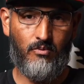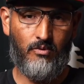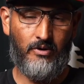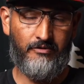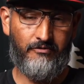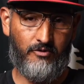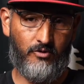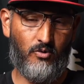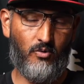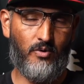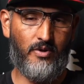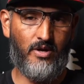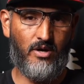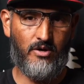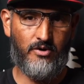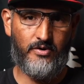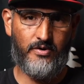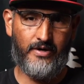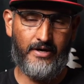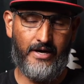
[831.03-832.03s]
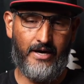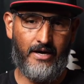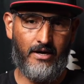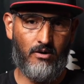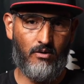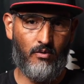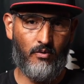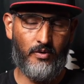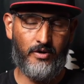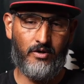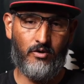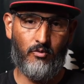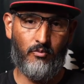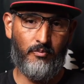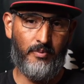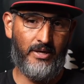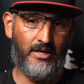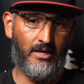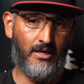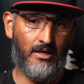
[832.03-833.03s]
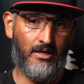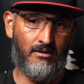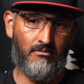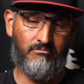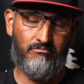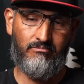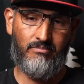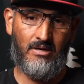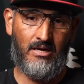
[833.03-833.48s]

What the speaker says: if you're doing 100K, or it could be,